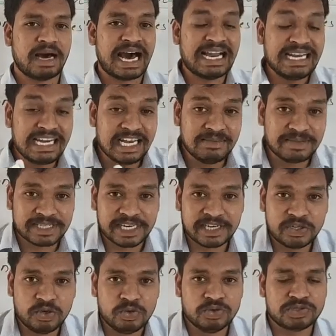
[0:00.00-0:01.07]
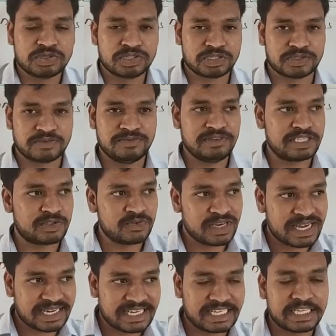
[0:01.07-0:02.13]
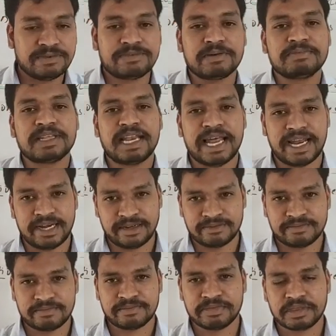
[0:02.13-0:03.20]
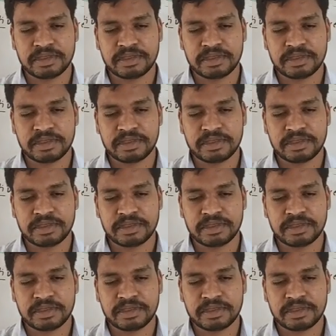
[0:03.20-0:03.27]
unlimited uses which we are getting from the land.